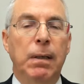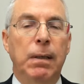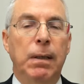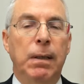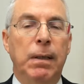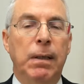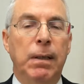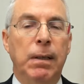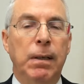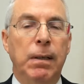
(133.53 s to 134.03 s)

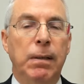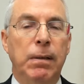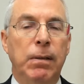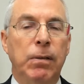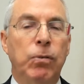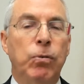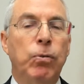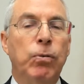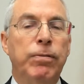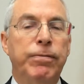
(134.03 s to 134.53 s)

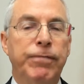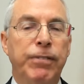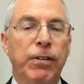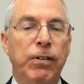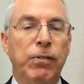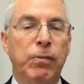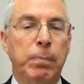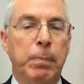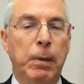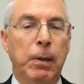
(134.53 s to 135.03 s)
The two
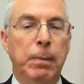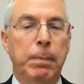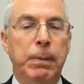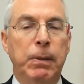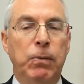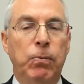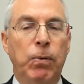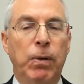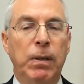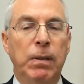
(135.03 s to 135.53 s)
first
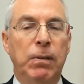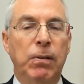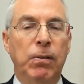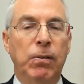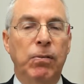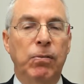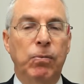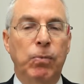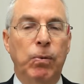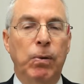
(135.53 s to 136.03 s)

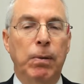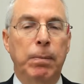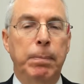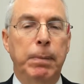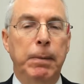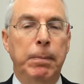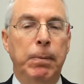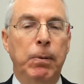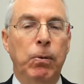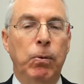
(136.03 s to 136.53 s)
perpetrators were
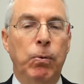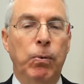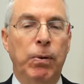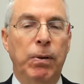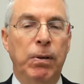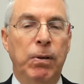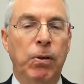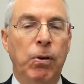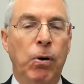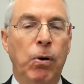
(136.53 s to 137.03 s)
people who
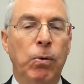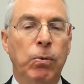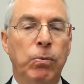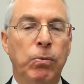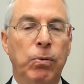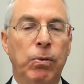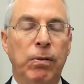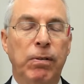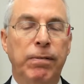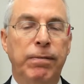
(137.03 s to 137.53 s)
were
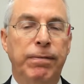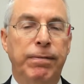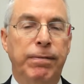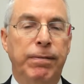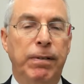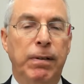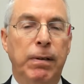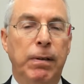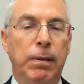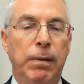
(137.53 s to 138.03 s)
known to
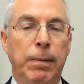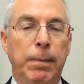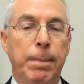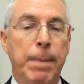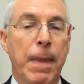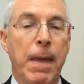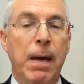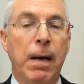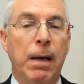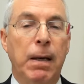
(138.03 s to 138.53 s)

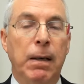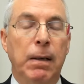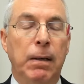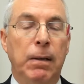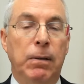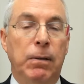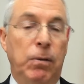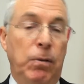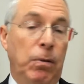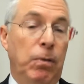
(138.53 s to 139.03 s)
have
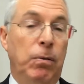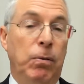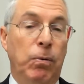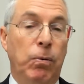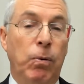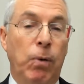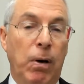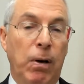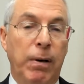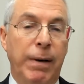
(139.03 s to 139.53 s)

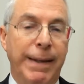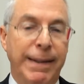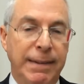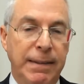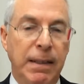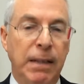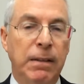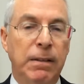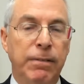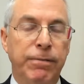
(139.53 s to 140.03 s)
were
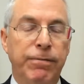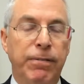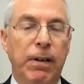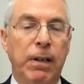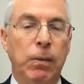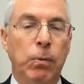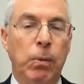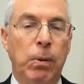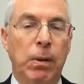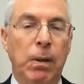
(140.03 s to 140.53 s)

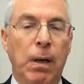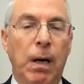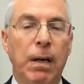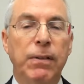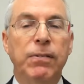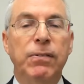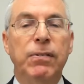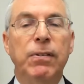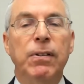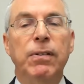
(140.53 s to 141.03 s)
identified with
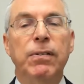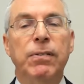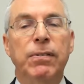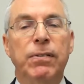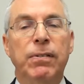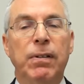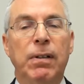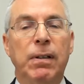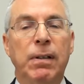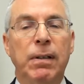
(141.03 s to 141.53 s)

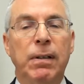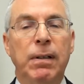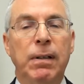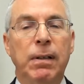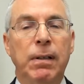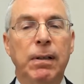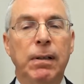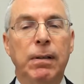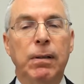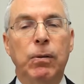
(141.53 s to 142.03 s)
ISIS, and
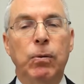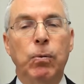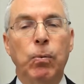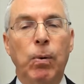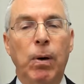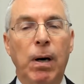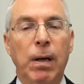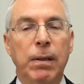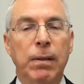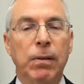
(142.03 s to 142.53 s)
the
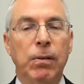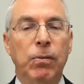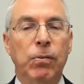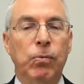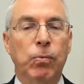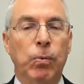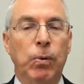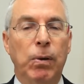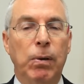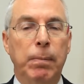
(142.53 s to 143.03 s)
two
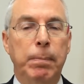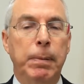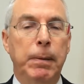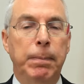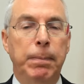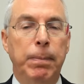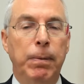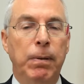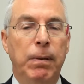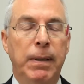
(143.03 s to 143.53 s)
others were
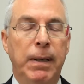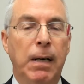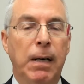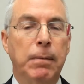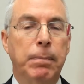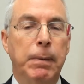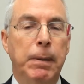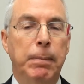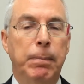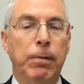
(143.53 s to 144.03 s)
people,
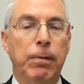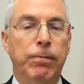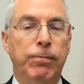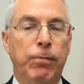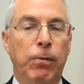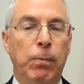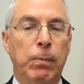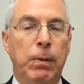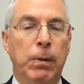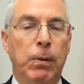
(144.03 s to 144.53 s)
young people
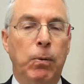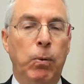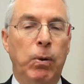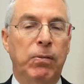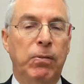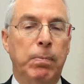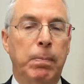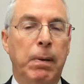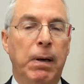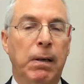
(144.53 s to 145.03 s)
from the
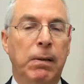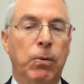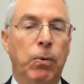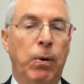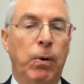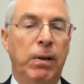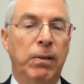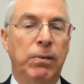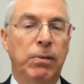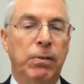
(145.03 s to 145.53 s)
West Bank
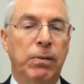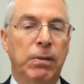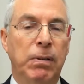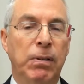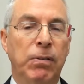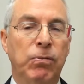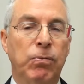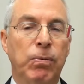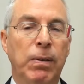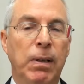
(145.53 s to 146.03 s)
who entered
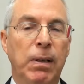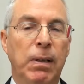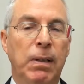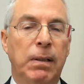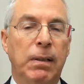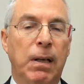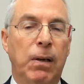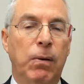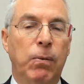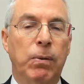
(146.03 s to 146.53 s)
Israel
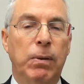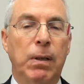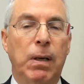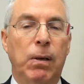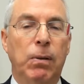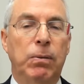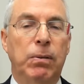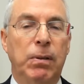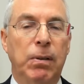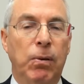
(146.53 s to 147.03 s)
and carried
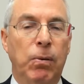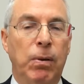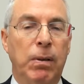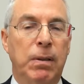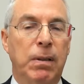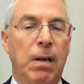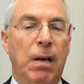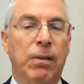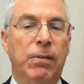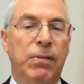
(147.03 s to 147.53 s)
out terror
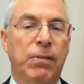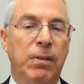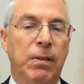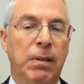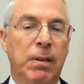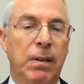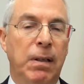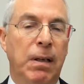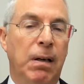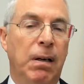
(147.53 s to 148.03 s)
attacks
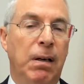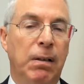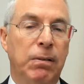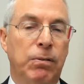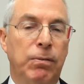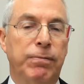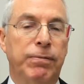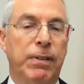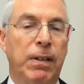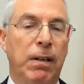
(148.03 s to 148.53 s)
in the
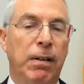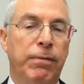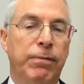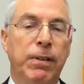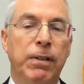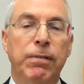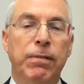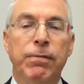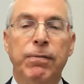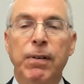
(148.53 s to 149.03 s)
heart of Tel
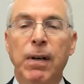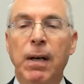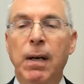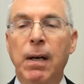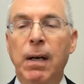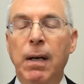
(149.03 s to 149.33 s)
Aviv.